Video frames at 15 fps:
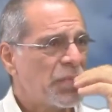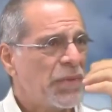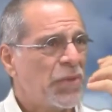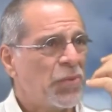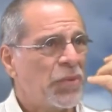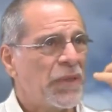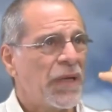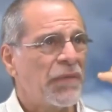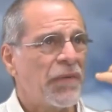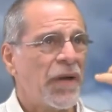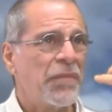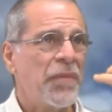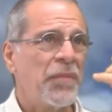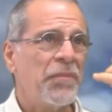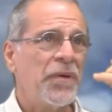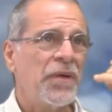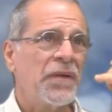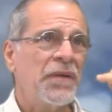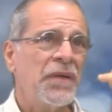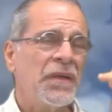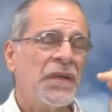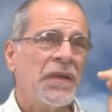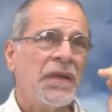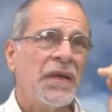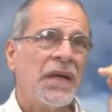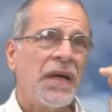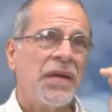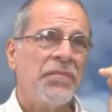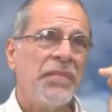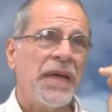We don't have. I remember
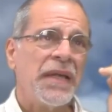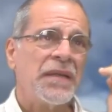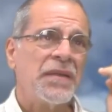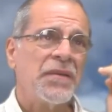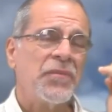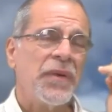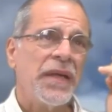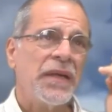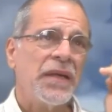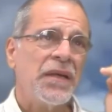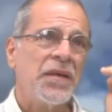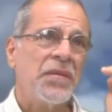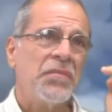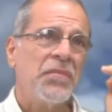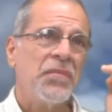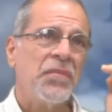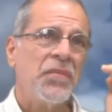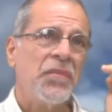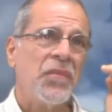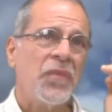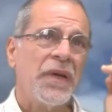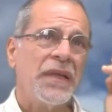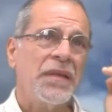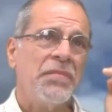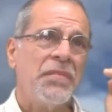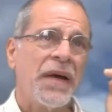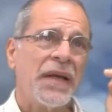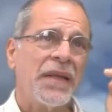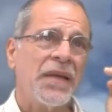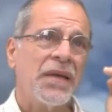I met when um, when the
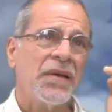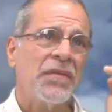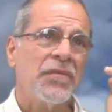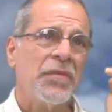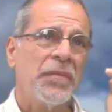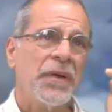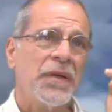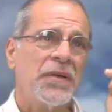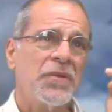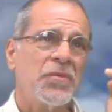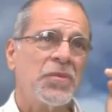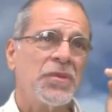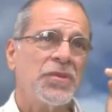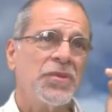Manning government